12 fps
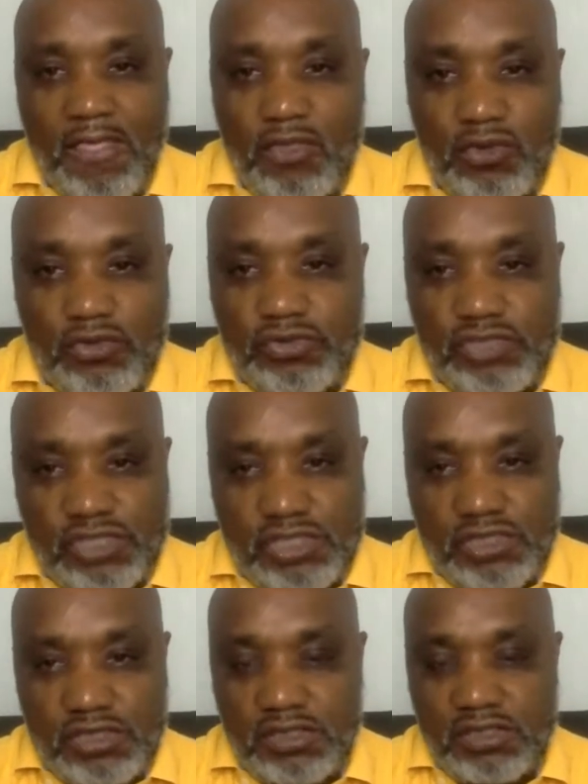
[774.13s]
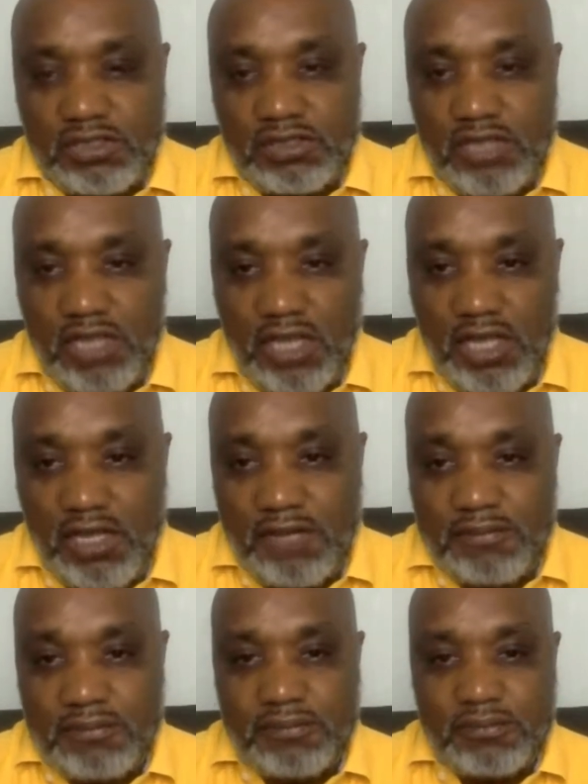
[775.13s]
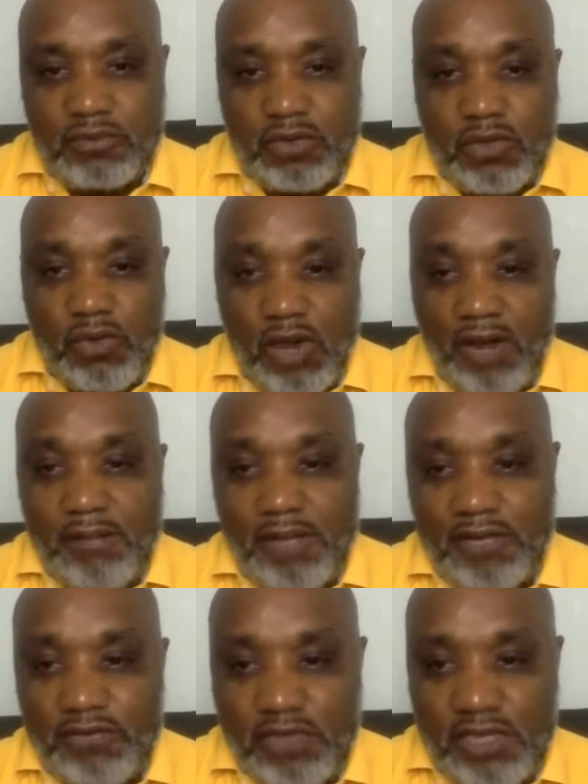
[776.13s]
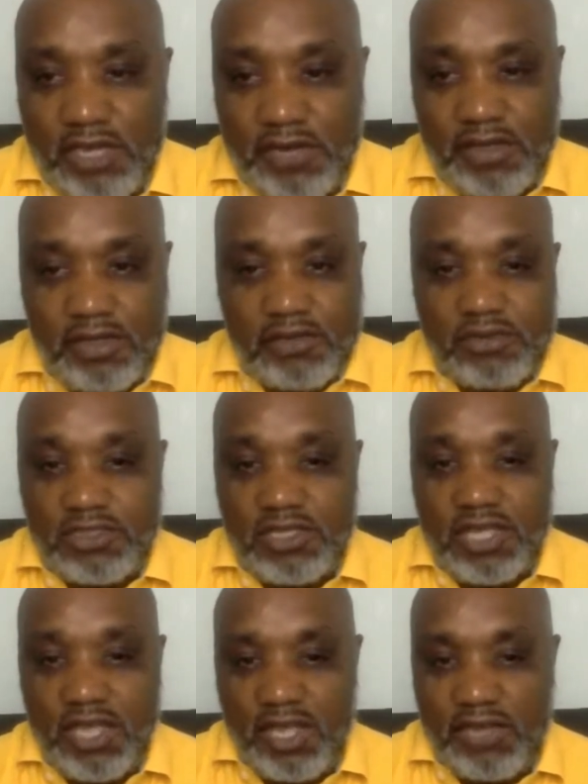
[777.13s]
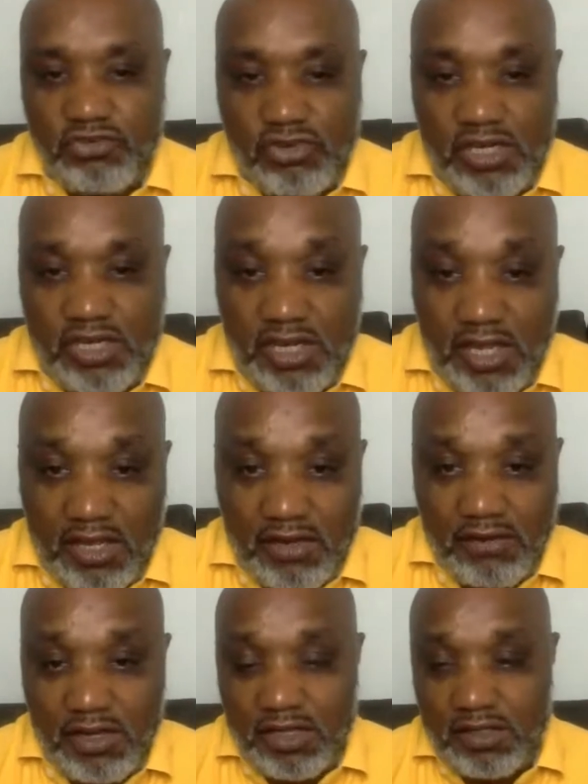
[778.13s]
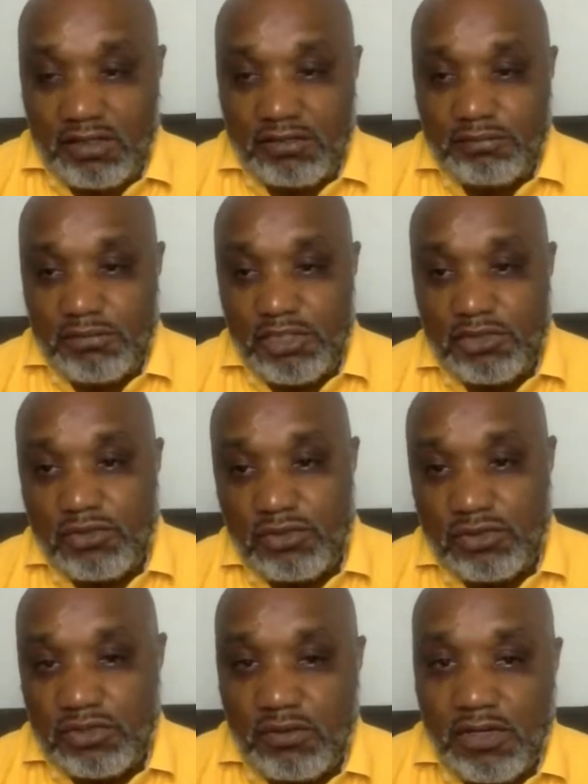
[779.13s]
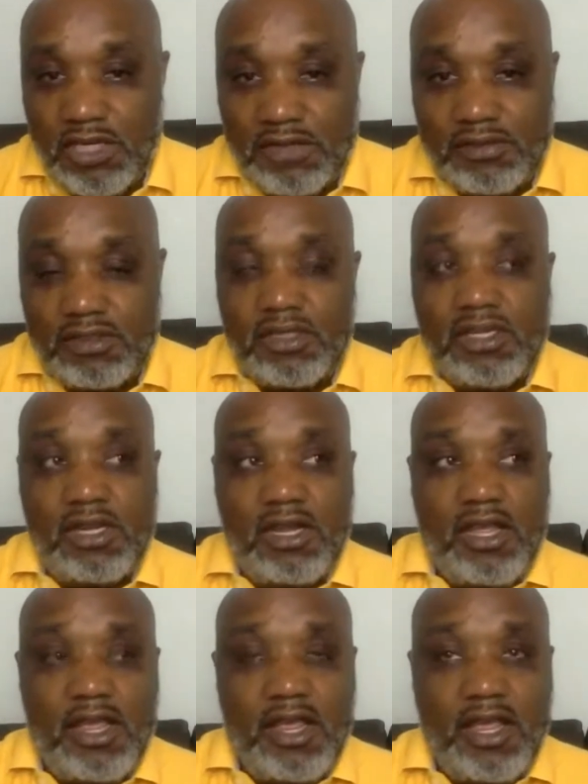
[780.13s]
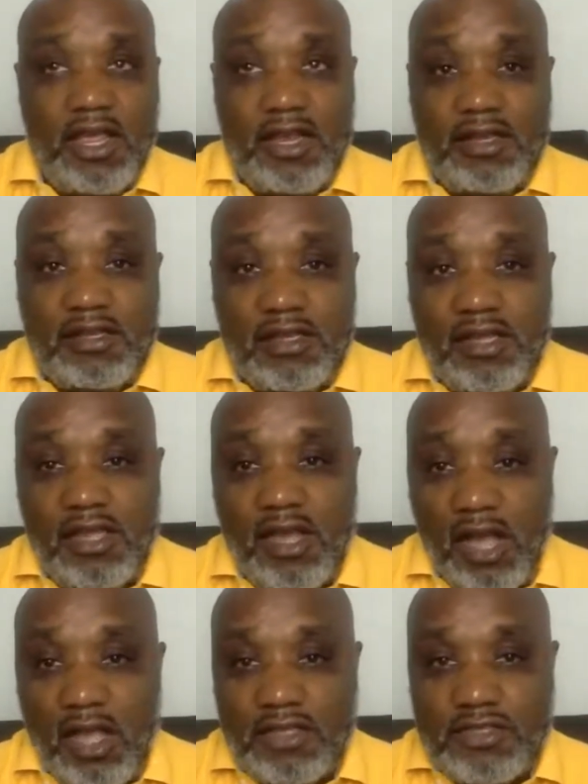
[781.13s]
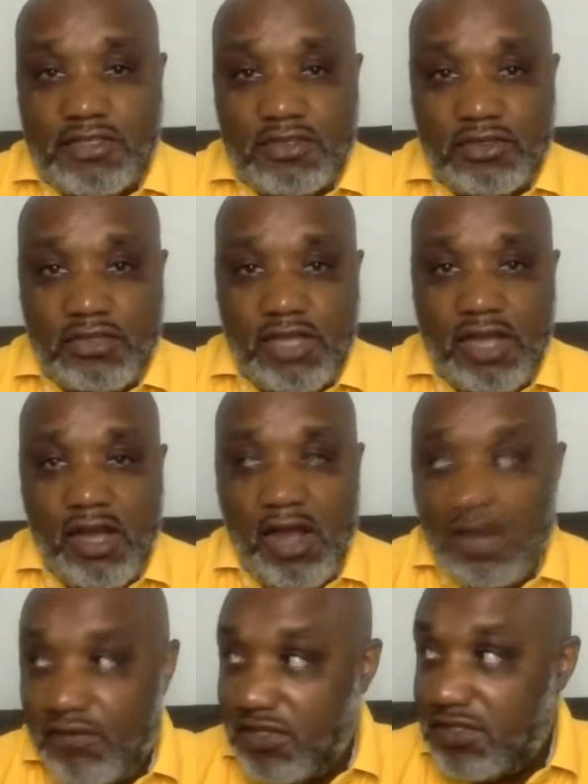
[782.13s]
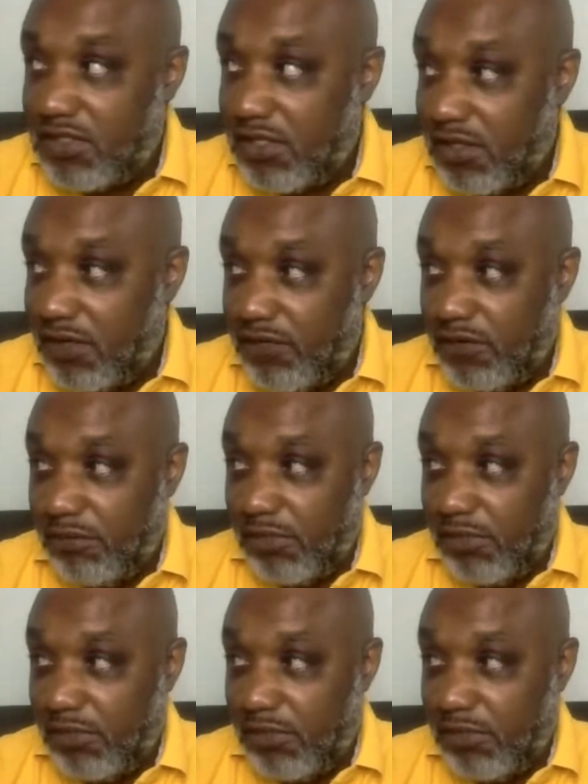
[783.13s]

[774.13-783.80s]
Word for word: nutritional um, requirement for dairy goats. You can't treat it like a regular meat goat or whatever. And also the harvesting of the